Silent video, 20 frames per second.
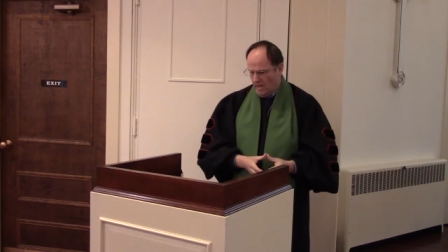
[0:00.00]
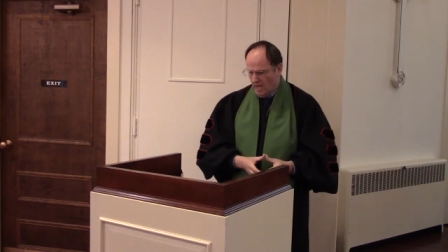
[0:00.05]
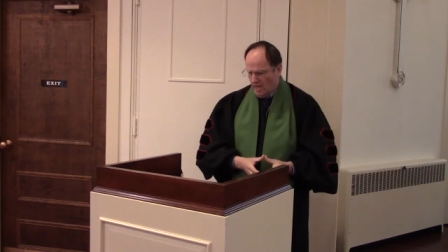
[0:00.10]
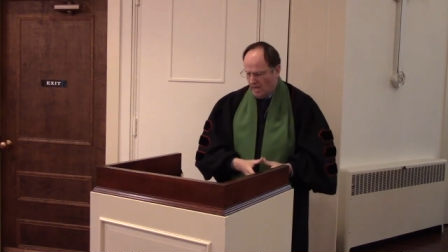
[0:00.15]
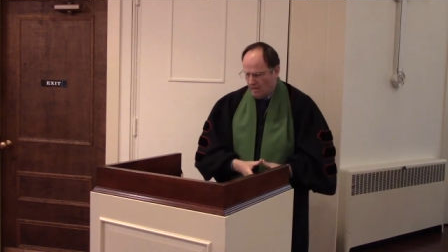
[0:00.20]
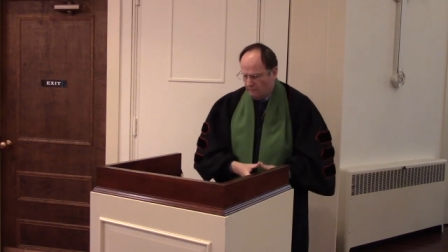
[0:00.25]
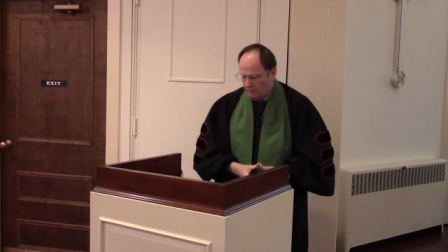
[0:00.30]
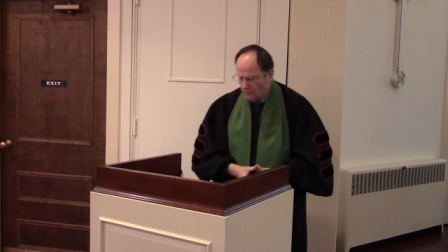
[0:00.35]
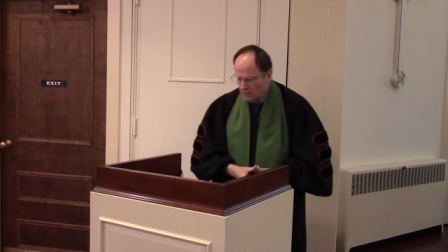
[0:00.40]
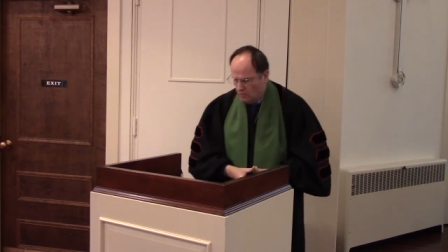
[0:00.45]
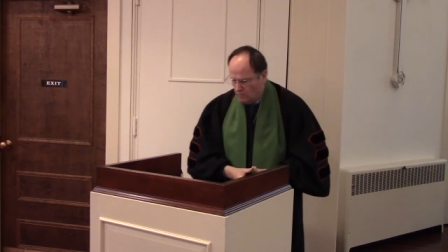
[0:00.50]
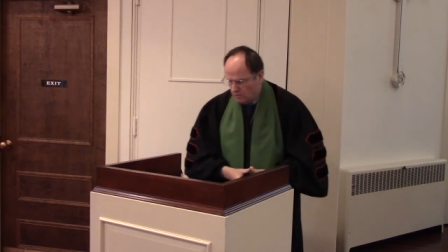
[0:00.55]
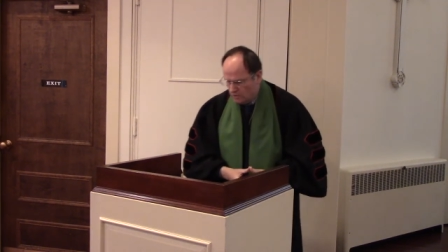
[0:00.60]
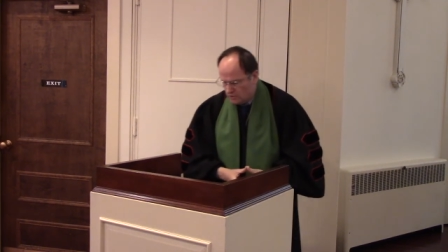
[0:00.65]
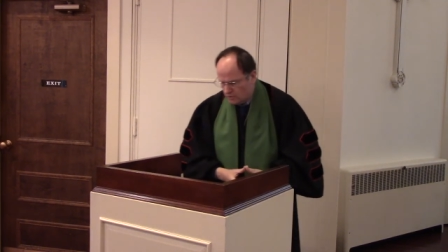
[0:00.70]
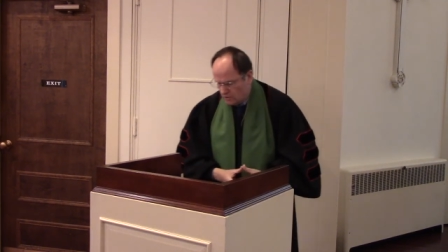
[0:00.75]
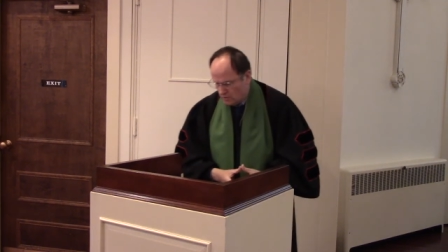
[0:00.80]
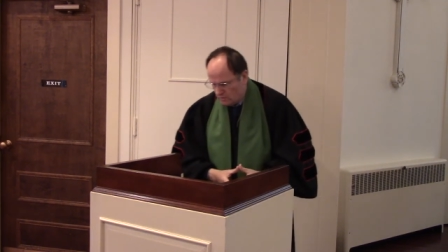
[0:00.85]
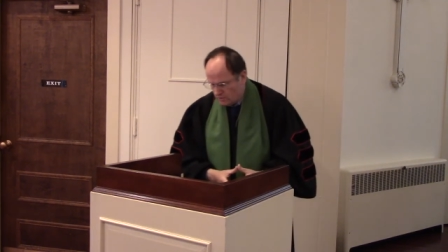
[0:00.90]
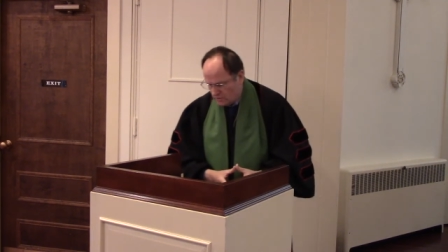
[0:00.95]
if you were
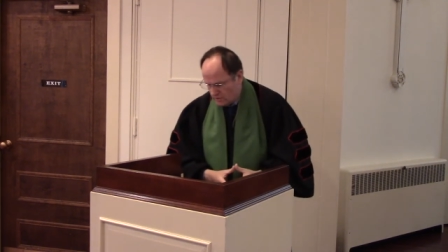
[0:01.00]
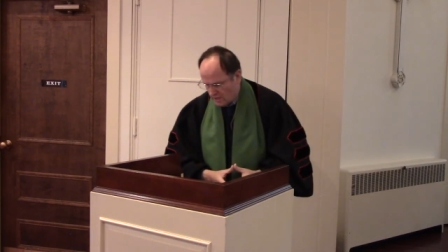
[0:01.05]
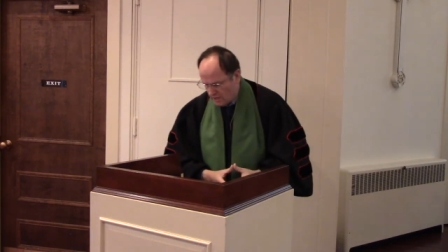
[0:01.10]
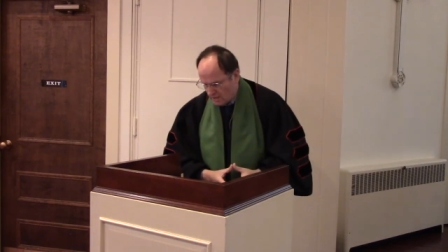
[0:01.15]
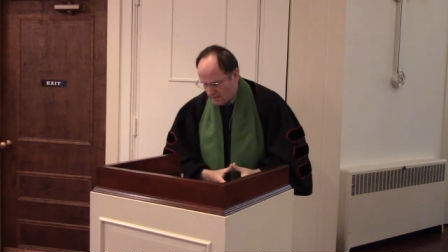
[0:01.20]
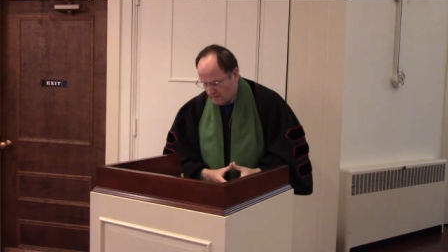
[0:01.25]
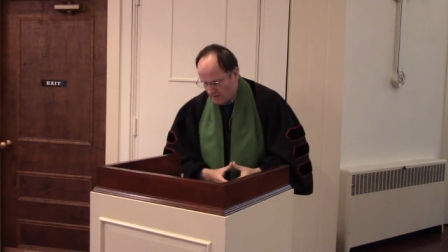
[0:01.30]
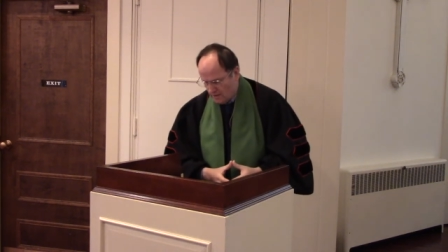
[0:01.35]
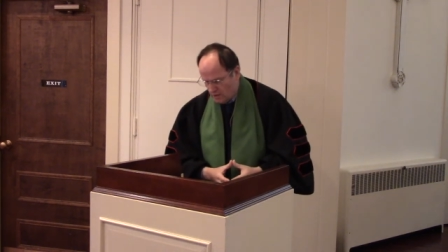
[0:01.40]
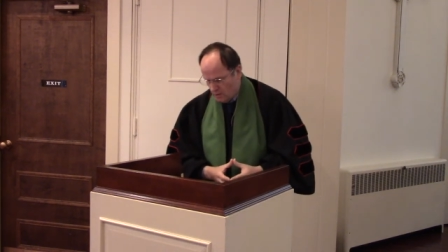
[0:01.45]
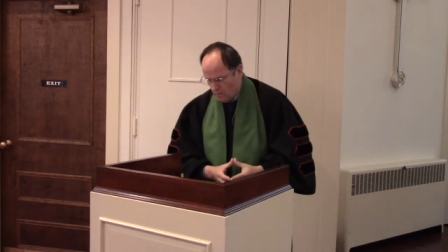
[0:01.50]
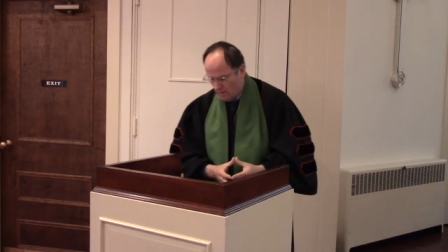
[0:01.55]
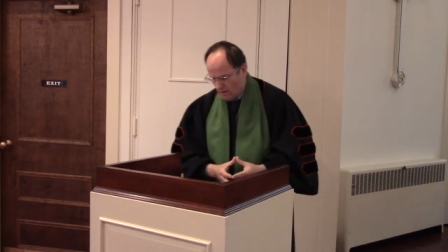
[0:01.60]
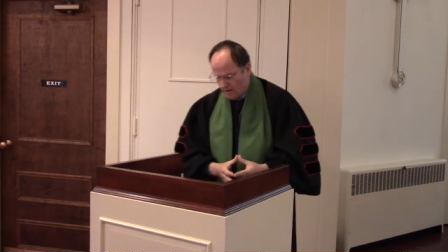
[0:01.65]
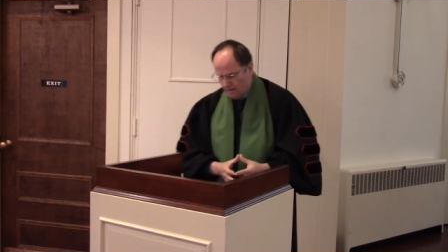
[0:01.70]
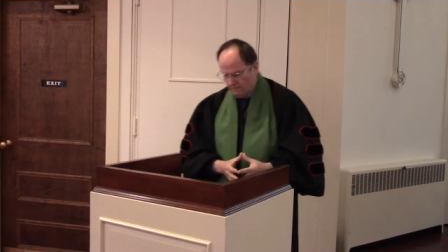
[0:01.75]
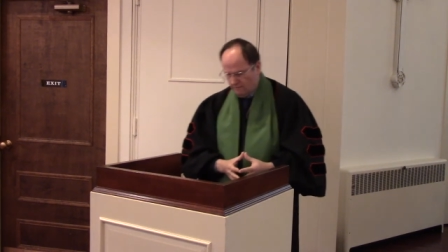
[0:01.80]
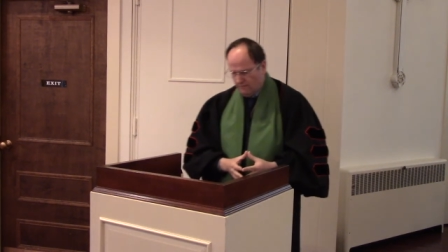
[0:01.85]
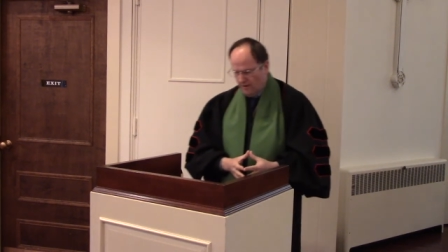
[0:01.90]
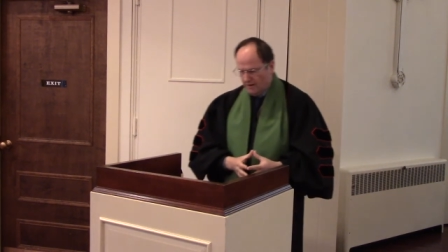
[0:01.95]
so sick that you were
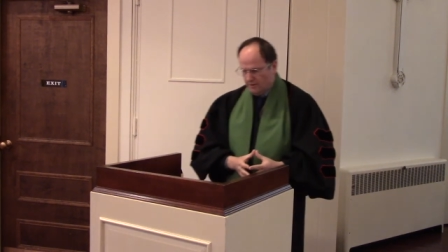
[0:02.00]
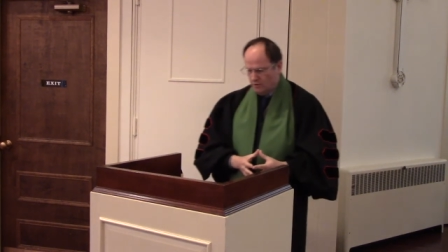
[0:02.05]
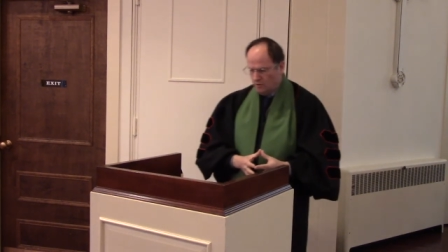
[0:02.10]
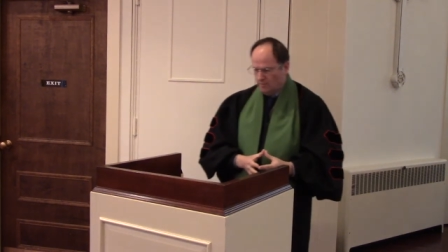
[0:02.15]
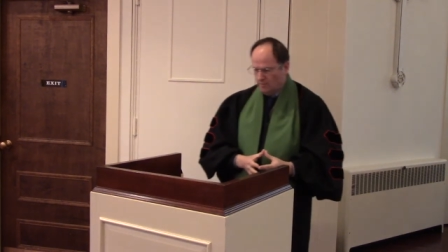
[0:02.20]
confined to